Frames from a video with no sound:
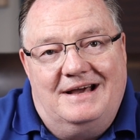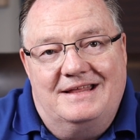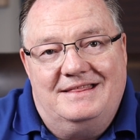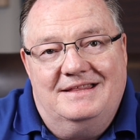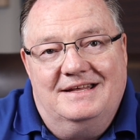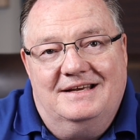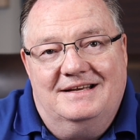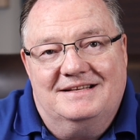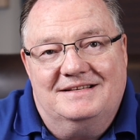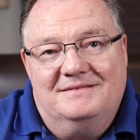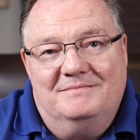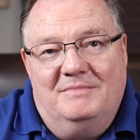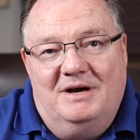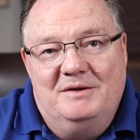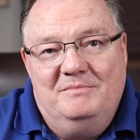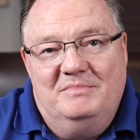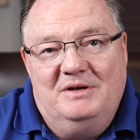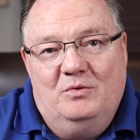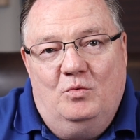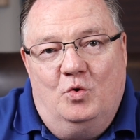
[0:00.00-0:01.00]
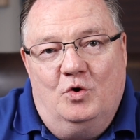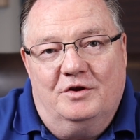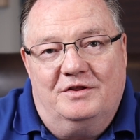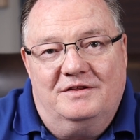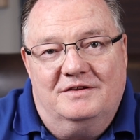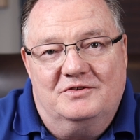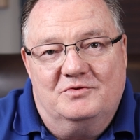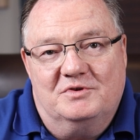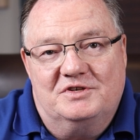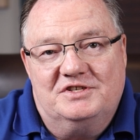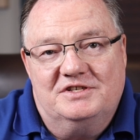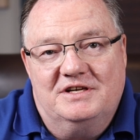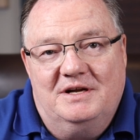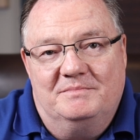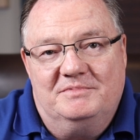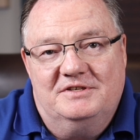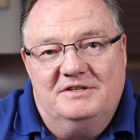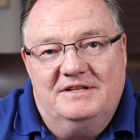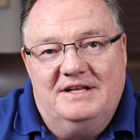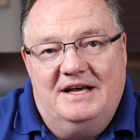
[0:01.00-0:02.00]
think it might be worth switching up
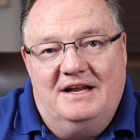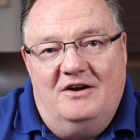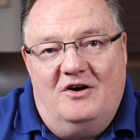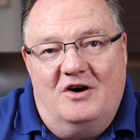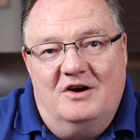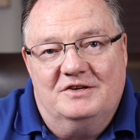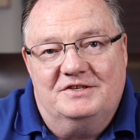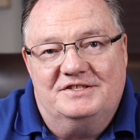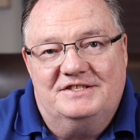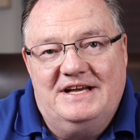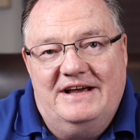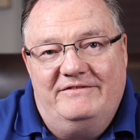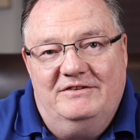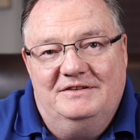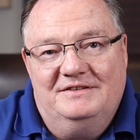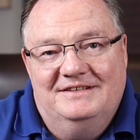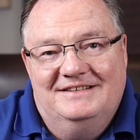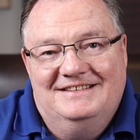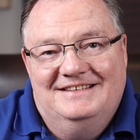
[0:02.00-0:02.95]
to that R7.